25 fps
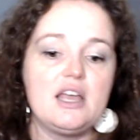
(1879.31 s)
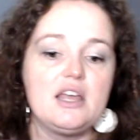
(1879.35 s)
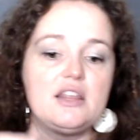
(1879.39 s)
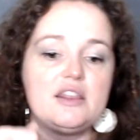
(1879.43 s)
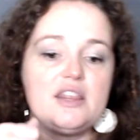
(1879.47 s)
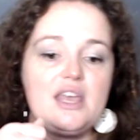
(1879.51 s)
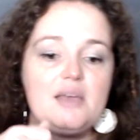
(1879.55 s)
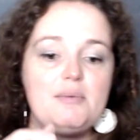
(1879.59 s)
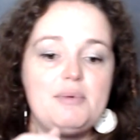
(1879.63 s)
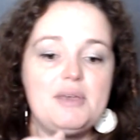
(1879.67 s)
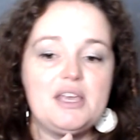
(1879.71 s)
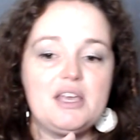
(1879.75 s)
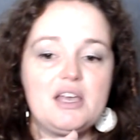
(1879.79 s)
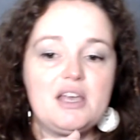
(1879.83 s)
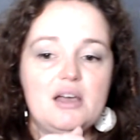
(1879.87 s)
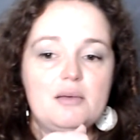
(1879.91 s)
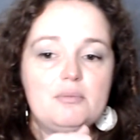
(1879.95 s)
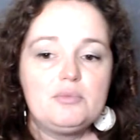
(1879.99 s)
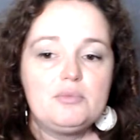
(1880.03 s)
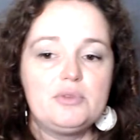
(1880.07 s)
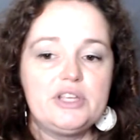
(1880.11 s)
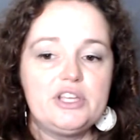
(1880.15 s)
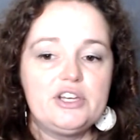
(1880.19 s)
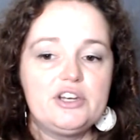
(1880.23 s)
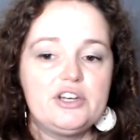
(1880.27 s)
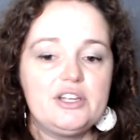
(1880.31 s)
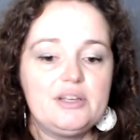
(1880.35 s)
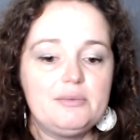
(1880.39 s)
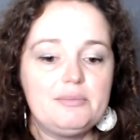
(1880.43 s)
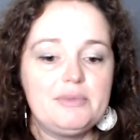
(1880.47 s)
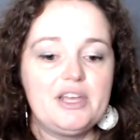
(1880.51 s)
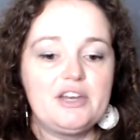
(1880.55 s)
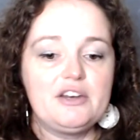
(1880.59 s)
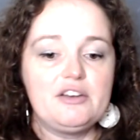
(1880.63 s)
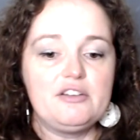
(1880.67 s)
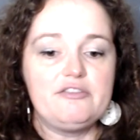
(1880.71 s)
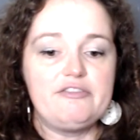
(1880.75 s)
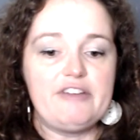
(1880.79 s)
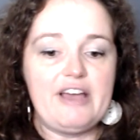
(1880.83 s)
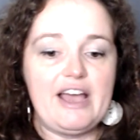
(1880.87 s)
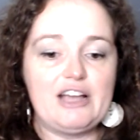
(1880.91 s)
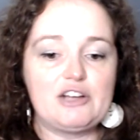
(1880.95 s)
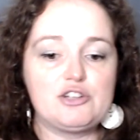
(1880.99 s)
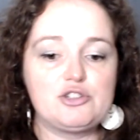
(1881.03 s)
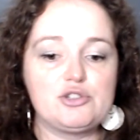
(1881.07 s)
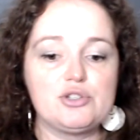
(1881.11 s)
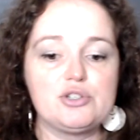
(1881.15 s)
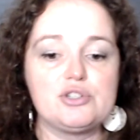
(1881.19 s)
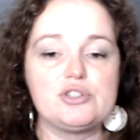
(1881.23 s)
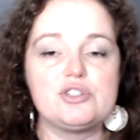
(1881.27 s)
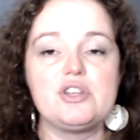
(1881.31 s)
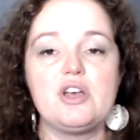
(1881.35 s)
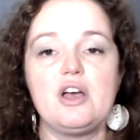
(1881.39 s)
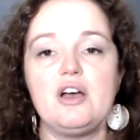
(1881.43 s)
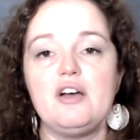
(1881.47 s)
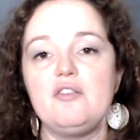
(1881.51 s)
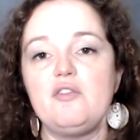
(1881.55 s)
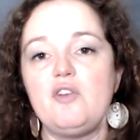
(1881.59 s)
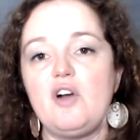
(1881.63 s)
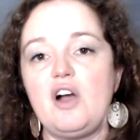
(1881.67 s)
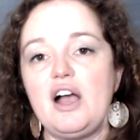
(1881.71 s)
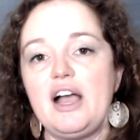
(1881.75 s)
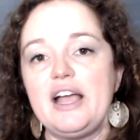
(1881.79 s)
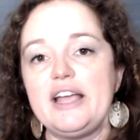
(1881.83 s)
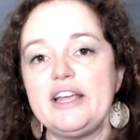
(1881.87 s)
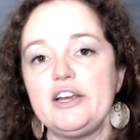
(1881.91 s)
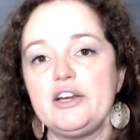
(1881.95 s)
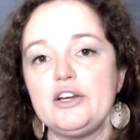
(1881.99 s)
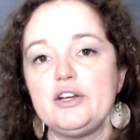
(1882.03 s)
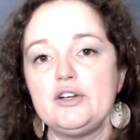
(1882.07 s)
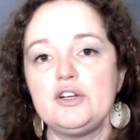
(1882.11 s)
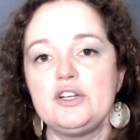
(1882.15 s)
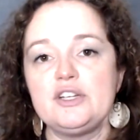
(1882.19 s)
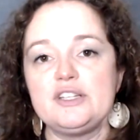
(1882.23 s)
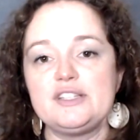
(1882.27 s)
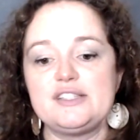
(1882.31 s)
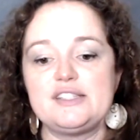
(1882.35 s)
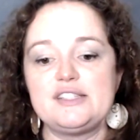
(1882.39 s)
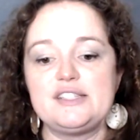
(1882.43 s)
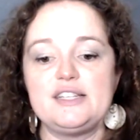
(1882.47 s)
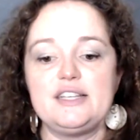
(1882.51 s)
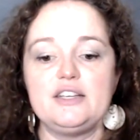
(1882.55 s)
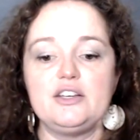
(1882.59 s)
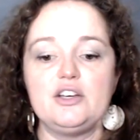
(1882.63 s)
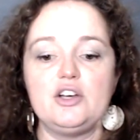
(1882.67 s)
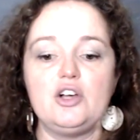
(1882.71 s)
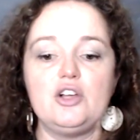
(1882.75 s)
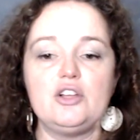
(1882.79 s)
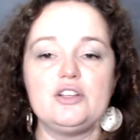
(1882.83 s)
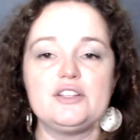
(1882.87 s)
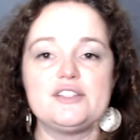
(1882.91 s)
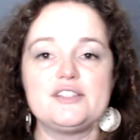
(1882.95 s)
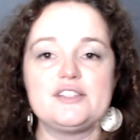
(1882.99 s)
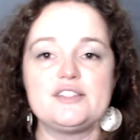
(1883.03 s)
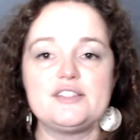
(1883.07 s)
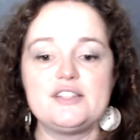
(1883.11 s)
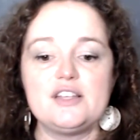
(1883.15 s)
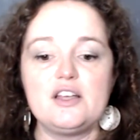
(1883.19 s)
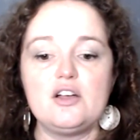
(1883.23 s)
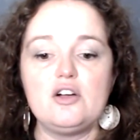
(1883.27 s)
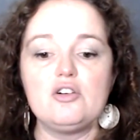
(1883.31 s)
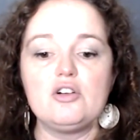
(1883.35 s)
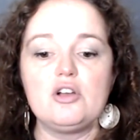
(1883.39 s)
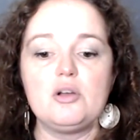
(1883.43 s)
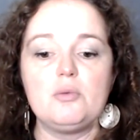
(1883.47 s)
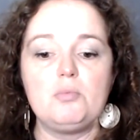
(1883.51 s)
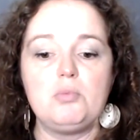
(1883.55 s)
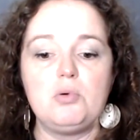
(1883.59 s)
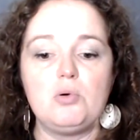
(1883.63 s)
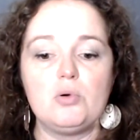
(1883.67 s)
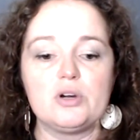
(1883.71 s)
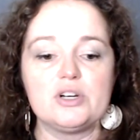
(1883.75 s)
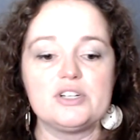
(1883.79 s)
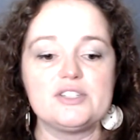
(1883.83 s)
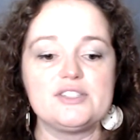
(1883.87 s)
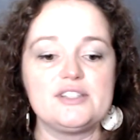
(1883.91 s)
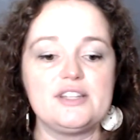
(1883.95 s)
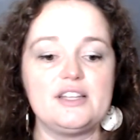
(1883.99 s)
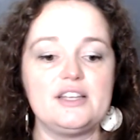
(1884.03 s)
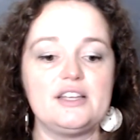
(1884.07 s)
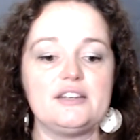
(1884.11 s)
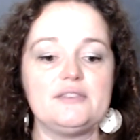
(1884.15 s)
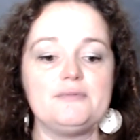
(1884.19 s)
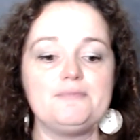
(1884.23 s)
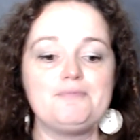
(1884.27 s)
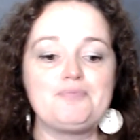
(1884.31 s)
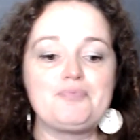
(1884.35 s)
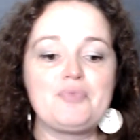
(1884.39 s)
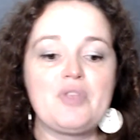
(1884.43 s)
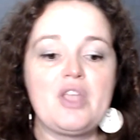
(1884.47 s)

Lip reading: They become leading manufacturers of iron, steel, silk, porcelain,